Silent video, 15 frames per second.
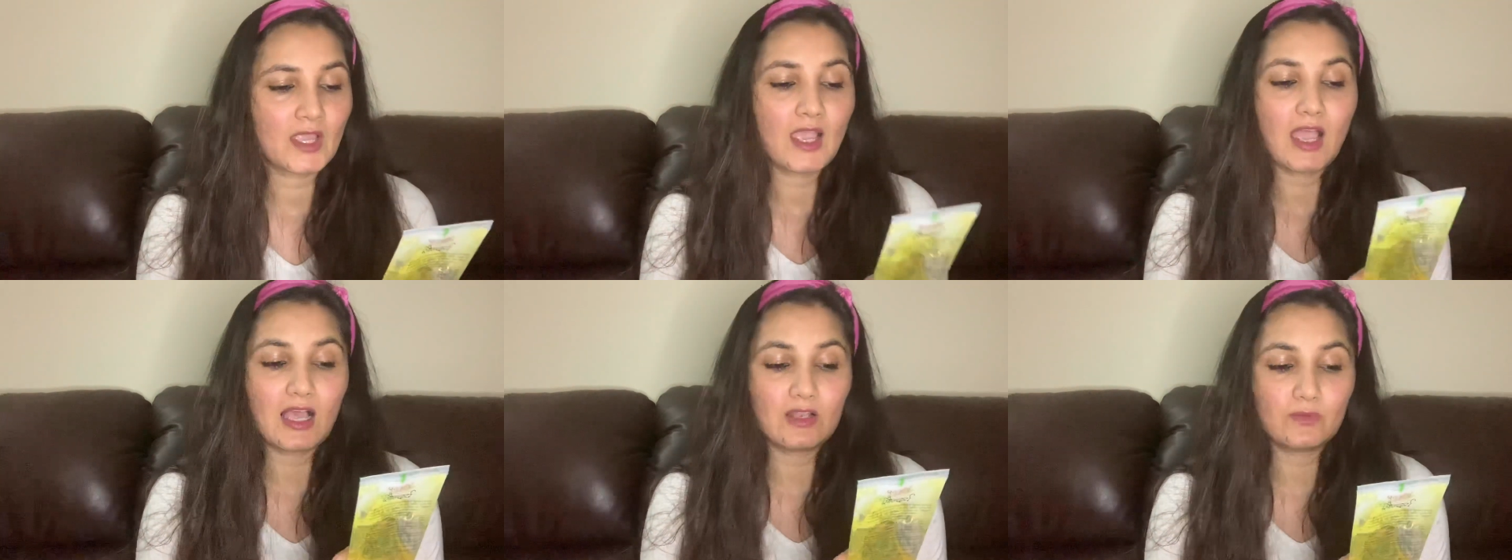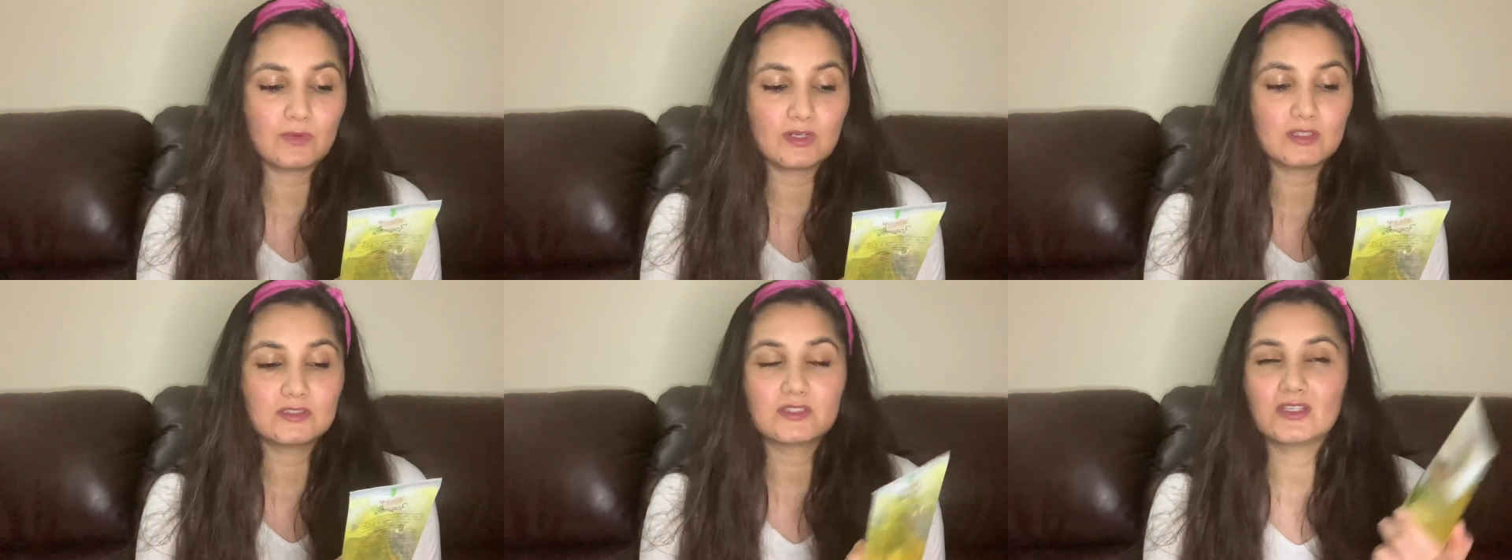
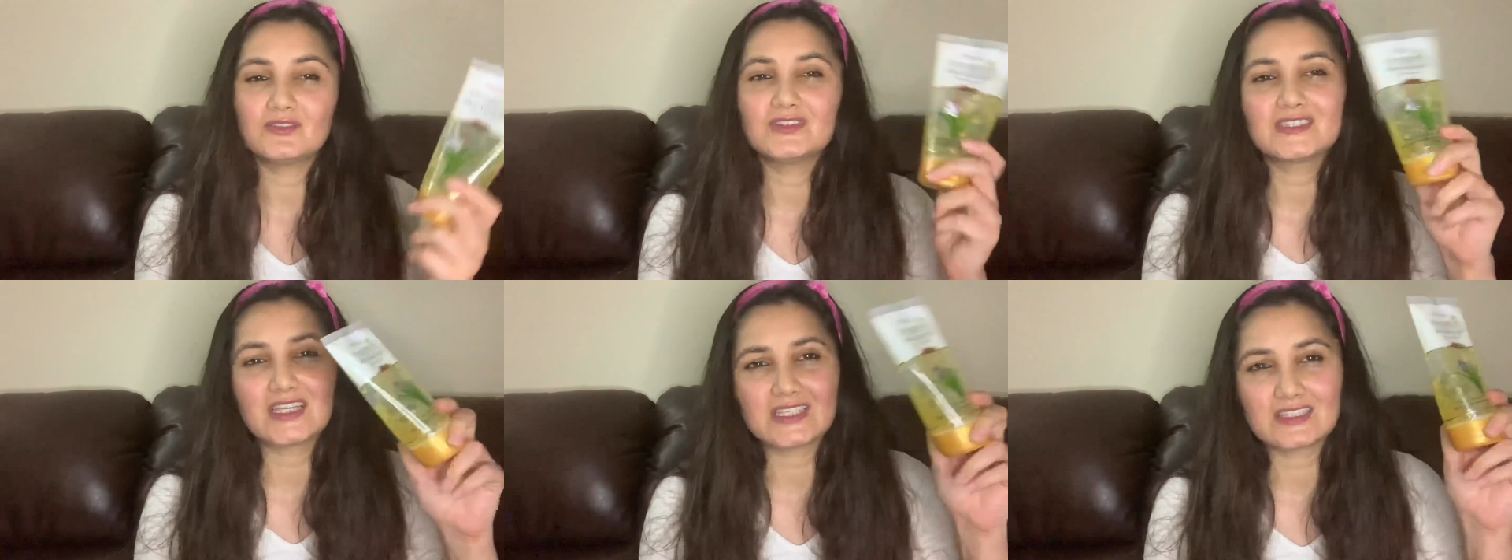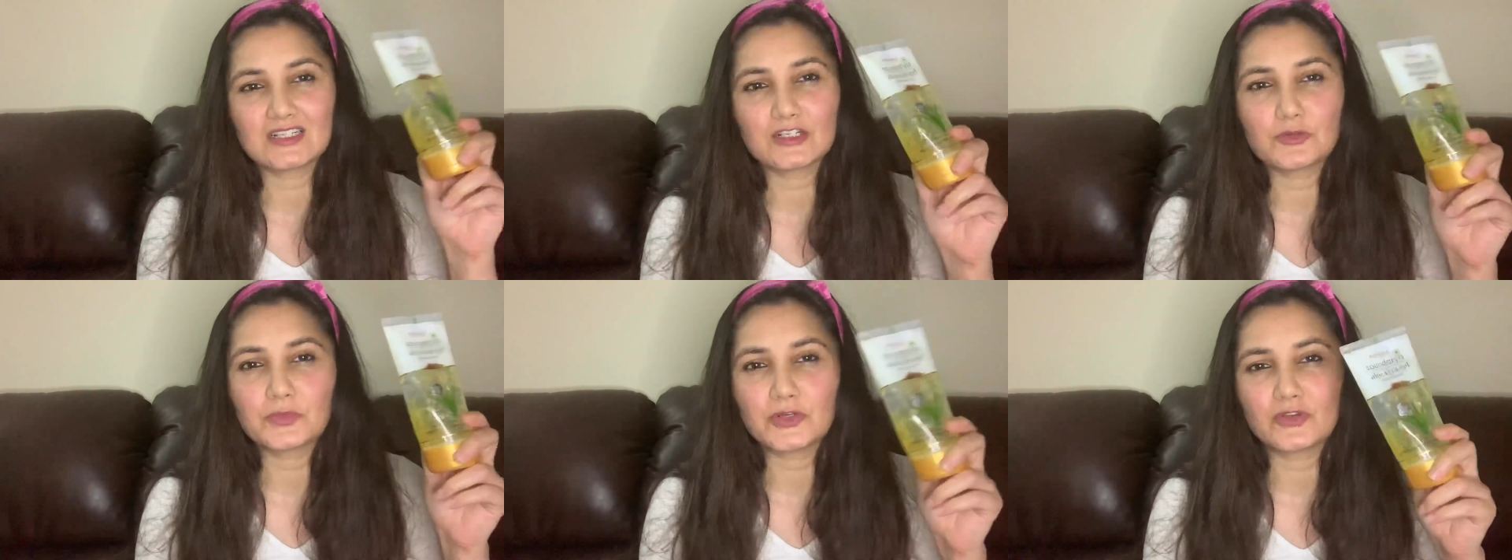vera gel, which has a
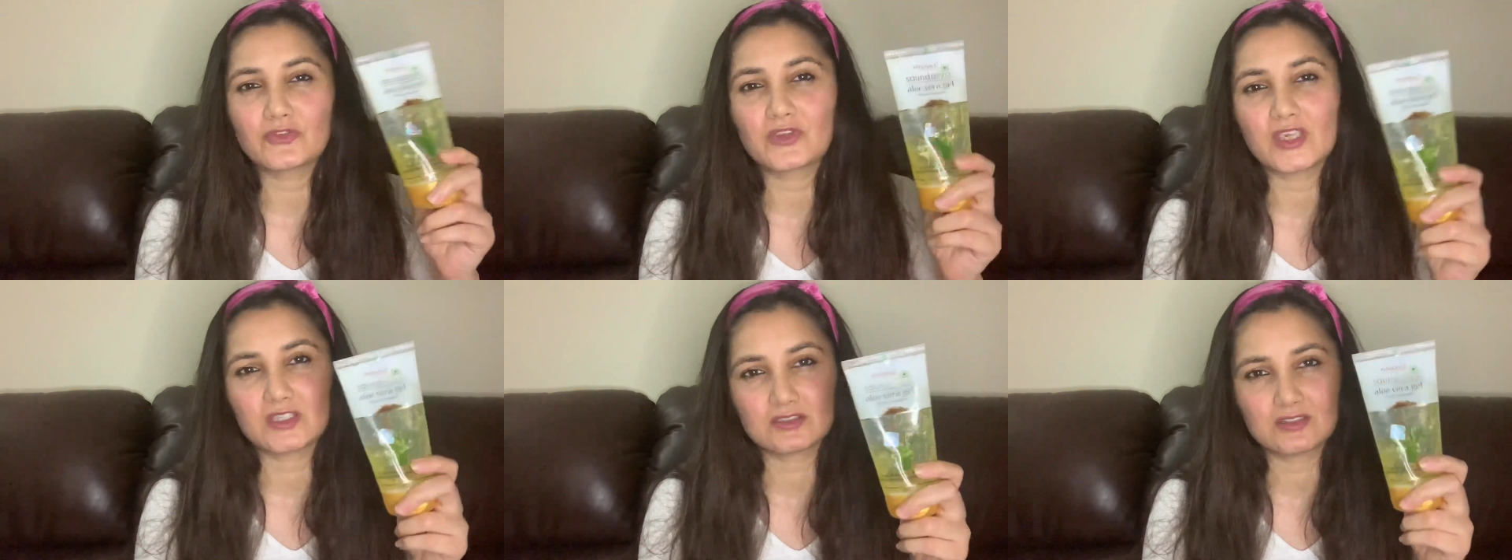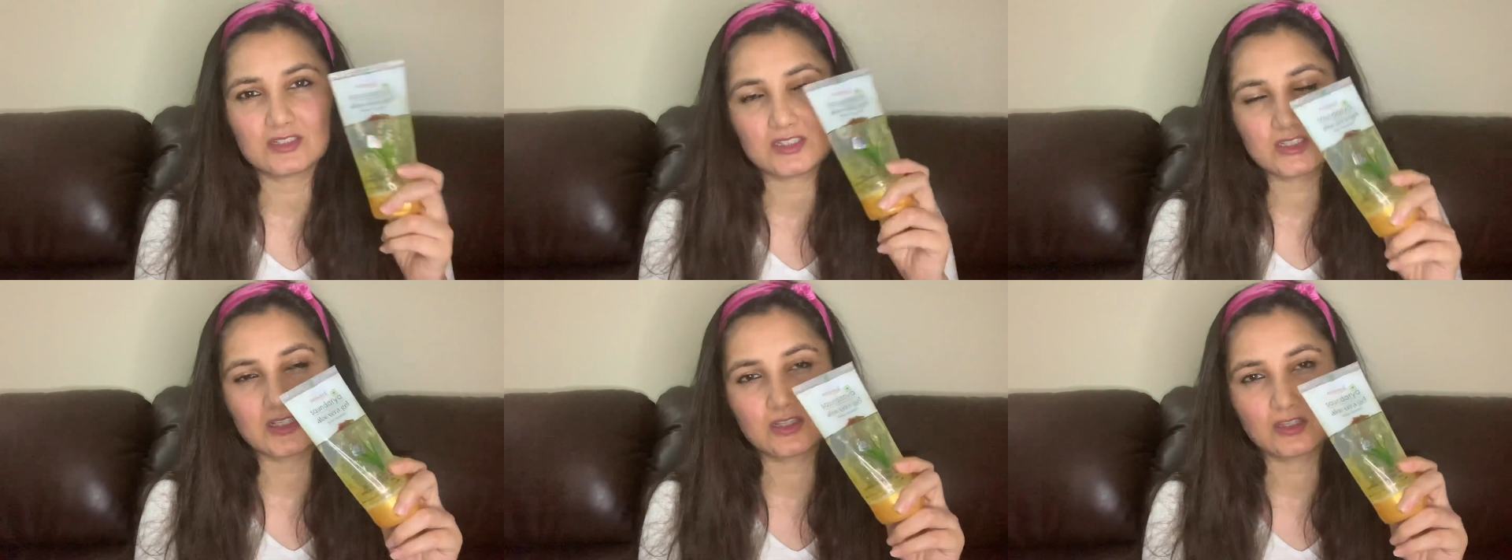little bit of kesar
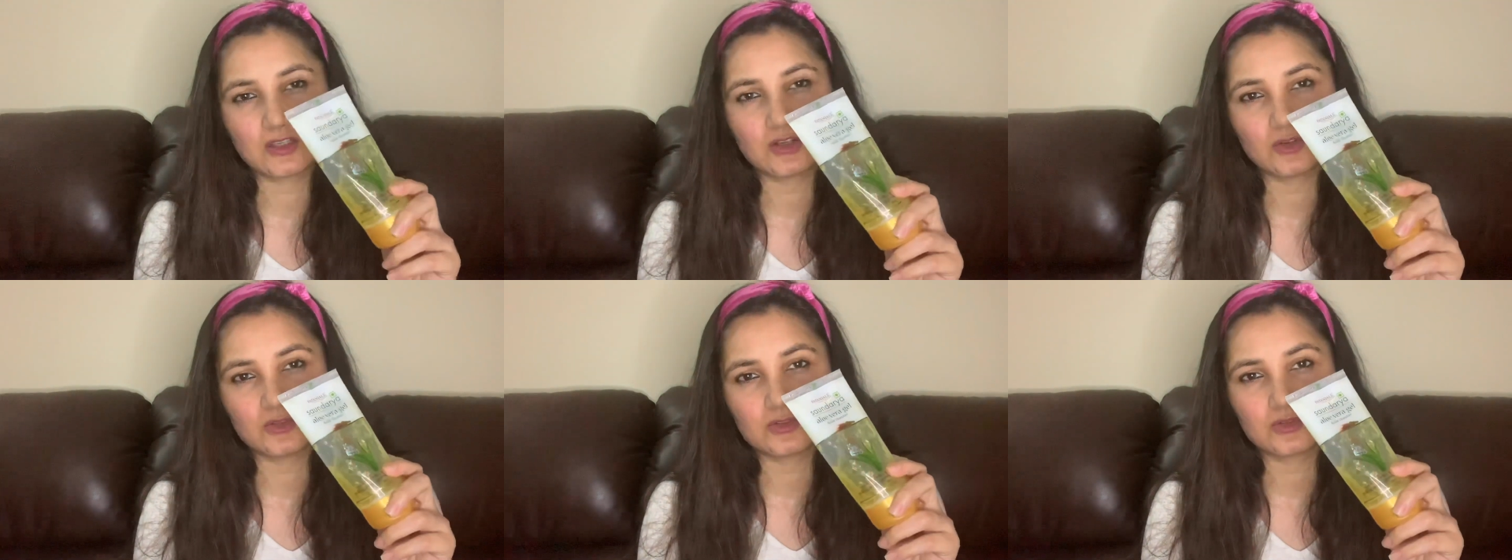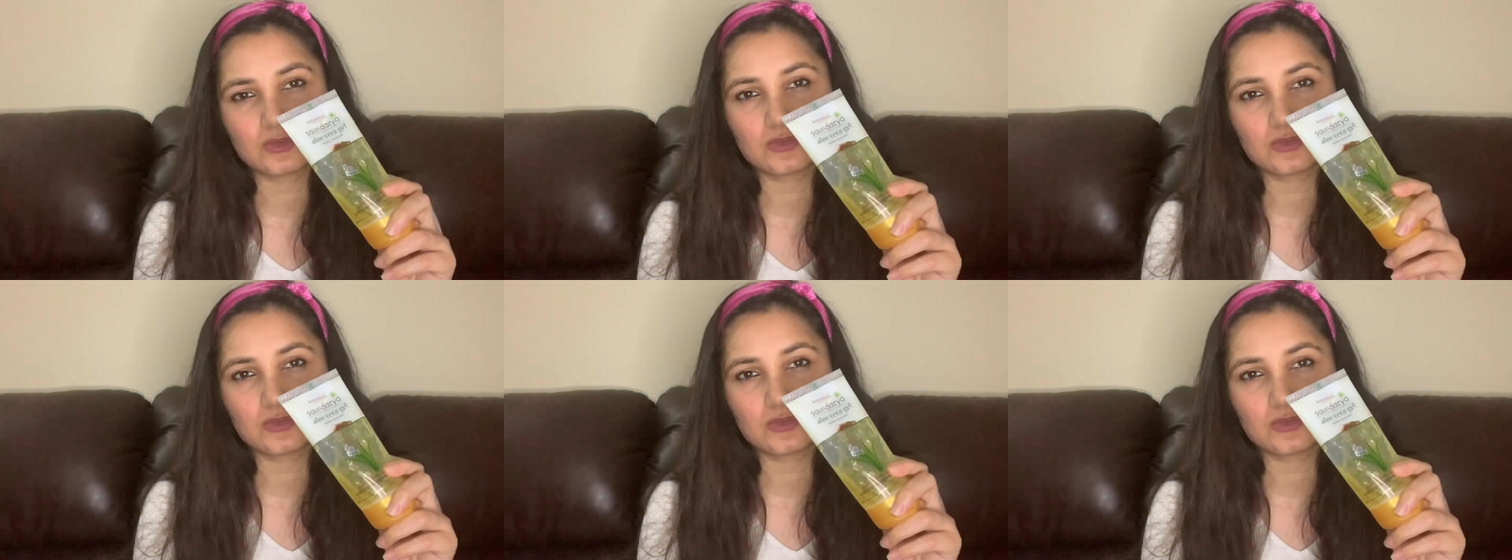and chandan also.